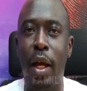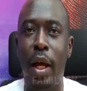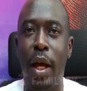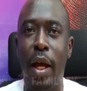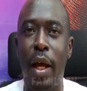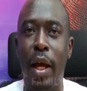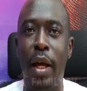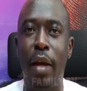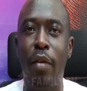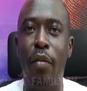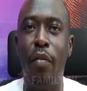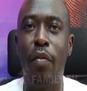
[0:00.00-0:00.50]

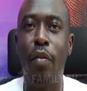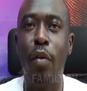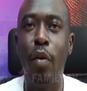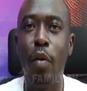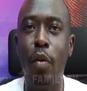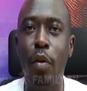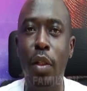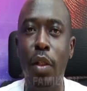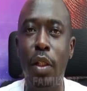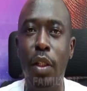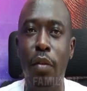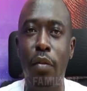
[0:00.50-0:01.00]
I have
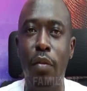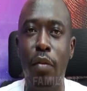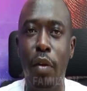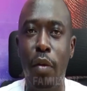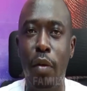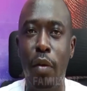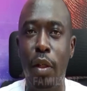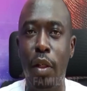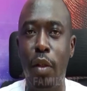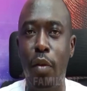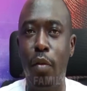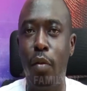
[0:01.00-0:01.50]
found it
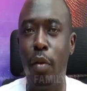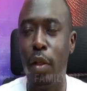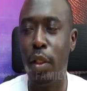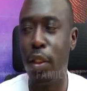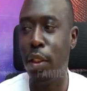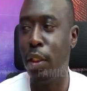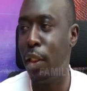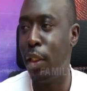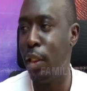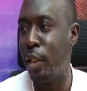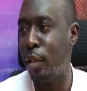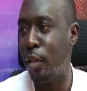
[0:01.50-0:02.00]
very
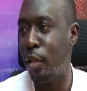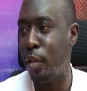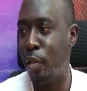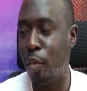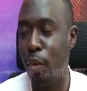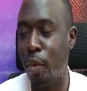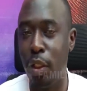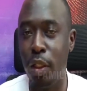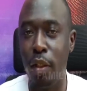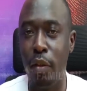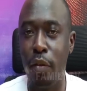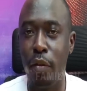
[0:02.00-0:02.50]
interesting
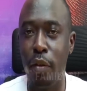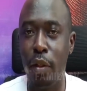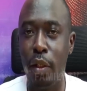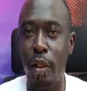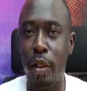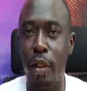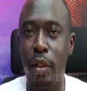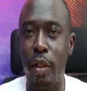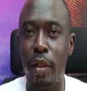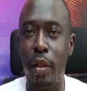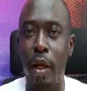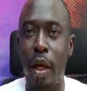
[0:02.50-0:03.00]
to live
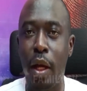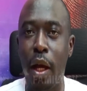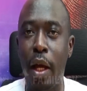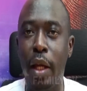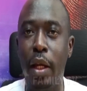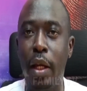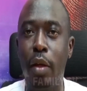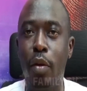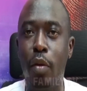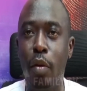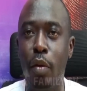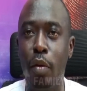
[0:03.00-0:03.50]
in
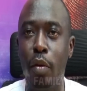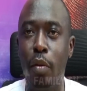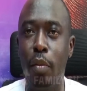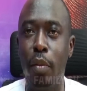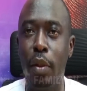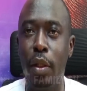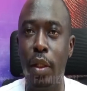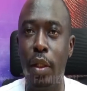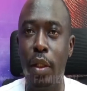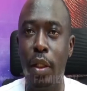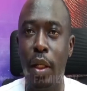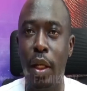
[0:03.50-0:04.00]
an
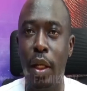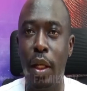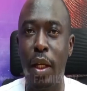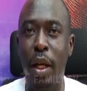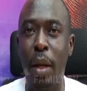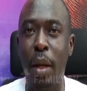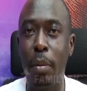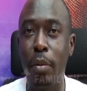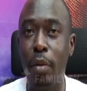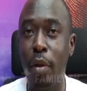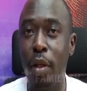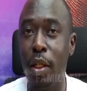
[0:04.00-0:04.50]
economy, a
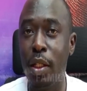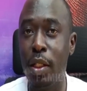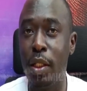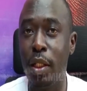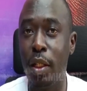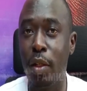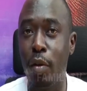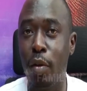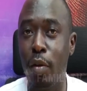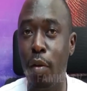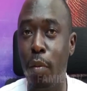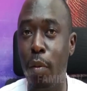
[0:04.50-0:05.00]
capitalist
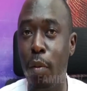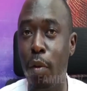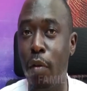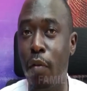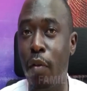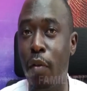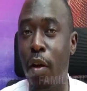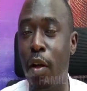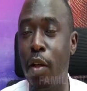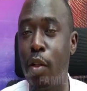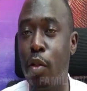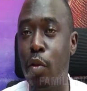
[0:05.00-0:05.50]
economy
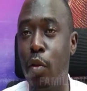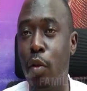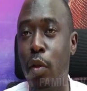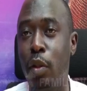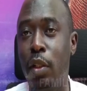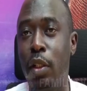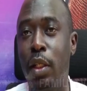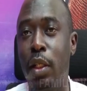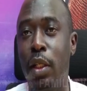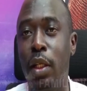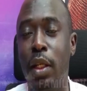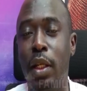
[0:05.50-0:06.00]
of our sort,
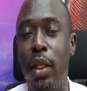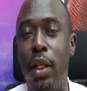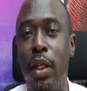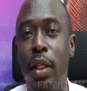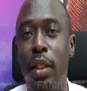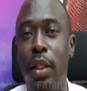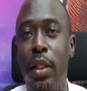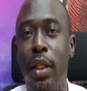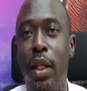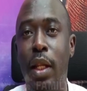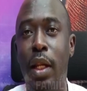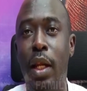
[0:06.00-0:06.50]

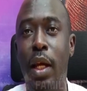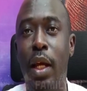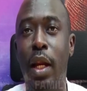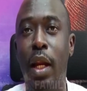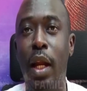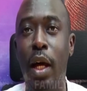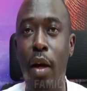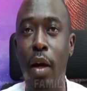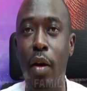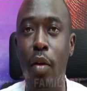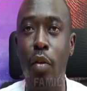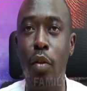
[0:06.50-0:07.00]
that
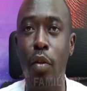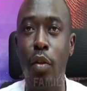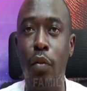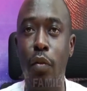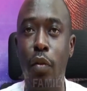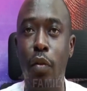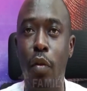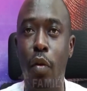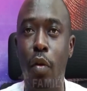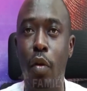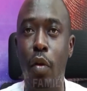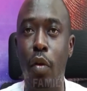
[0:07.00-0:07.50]

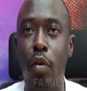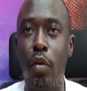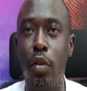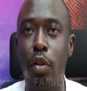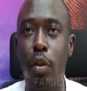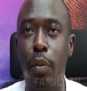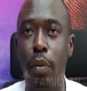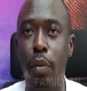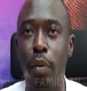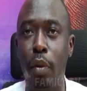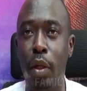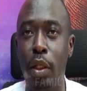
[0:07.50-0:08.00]
allows for
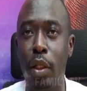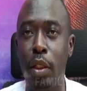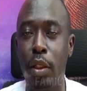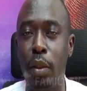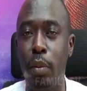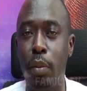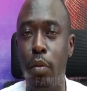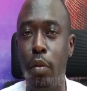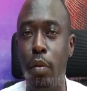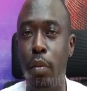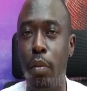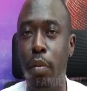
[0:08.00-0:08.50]

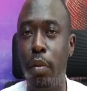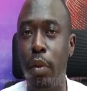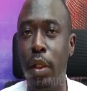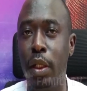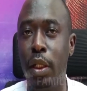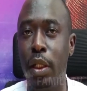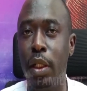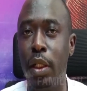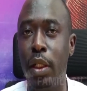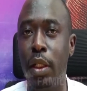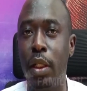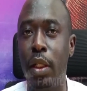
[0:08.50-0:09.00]
entrepreneurship to
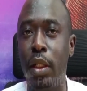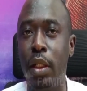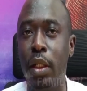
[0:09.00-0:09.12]
breed,